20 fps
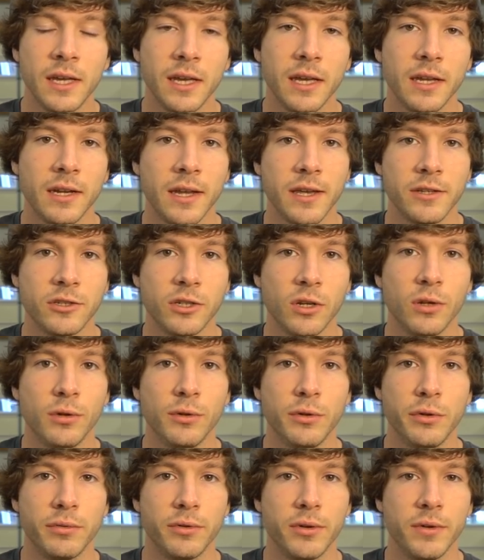and it has a
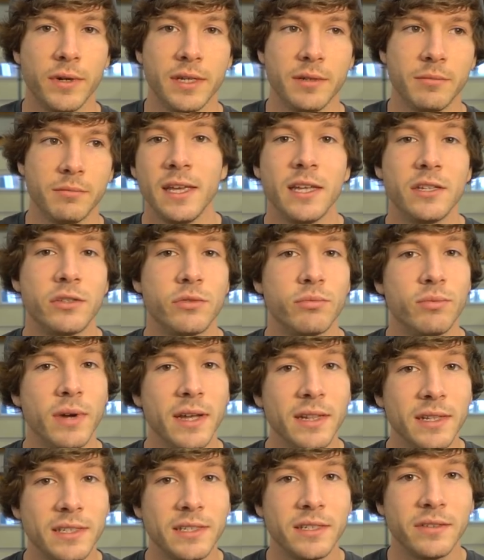hole through it. It's
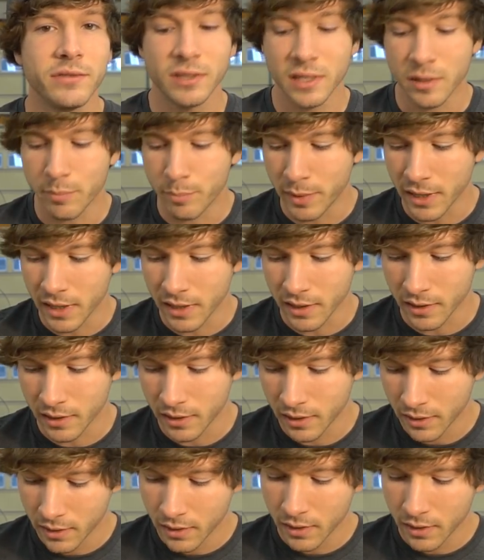relatively big.